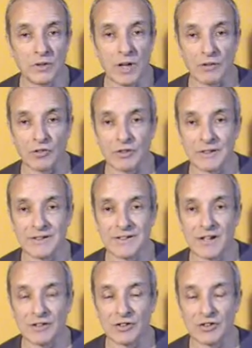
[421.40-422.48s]
are touching
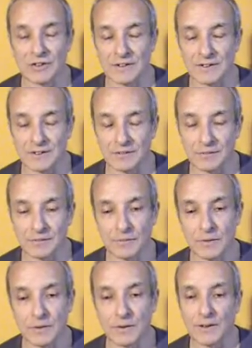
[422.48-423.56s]
suchness.
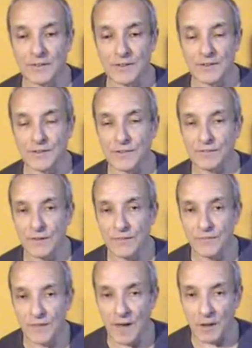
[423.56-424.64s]
This is the
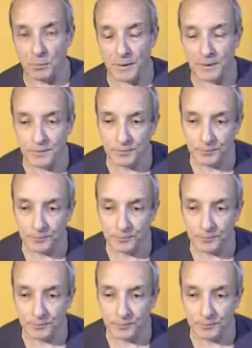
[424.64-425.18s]
fifth dharma.